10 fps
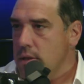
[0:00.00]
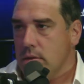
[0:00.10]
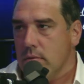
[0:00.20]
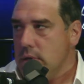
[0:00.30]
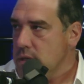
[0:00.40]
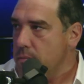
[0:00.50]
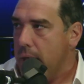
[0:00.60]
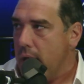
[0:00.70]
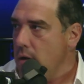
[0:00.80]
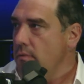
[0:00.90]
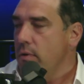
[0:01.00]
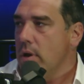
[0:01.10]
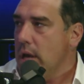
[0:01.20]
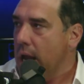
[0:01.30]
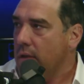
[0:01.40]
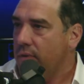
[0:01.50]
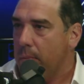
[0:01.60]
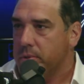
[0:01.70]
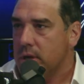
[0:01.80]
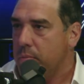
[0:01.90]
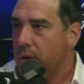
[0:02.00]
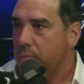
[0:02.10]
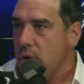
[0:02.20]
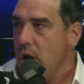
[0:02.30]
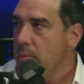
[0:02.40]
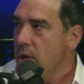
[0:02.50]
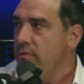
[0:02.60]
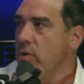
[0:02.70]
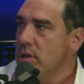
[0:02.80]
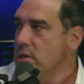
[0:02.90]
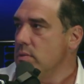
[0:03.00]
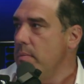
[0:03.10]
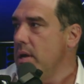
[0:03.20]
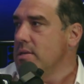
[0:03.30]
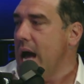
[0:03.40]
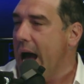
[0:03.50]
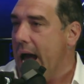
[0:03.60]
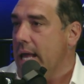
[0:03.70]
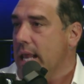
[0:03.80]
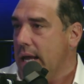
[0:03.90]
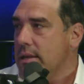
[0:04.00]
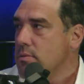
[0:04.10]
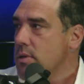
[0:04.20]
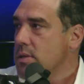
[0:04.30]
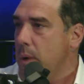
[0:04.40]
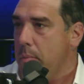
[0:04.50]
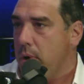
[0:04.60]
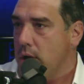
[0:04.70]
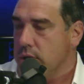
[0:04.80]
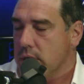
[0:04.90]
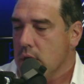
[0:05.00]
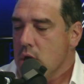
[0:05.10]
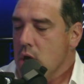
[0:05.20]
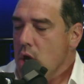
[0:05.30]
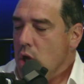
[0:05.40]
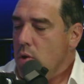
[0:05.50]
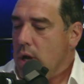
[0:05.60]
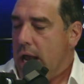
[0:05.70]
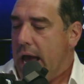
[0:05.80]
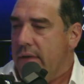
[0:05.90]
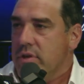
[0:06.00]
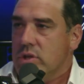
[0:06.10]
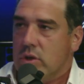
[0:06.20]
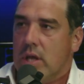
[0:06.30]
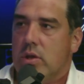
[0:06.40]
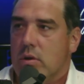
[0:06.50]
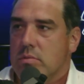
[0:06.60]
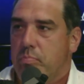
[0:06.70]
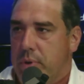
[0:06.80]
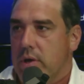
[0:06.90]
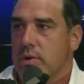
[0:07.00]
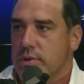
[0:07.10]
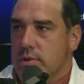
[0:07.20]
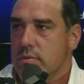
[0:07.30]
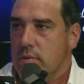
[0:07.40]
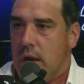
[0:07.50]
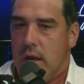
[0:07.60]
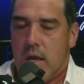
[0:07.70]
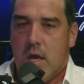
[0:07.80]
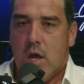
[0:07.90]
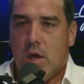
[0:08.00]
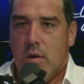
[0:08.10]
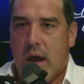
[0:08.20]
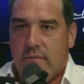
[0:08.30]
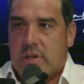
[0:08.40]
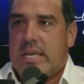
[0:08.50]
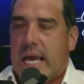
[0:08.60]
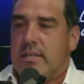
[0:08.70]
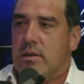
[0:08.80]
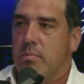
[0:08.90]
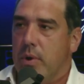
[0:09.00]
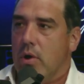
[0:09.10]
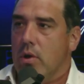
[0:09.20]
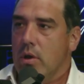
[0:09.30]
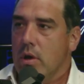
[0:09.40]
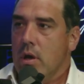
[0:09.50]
so it doesn't matter. You voted 95% of people, and I'm going to vote this way because I like this one. It's my project. You could have it so that those bills, right, you have the text of the bill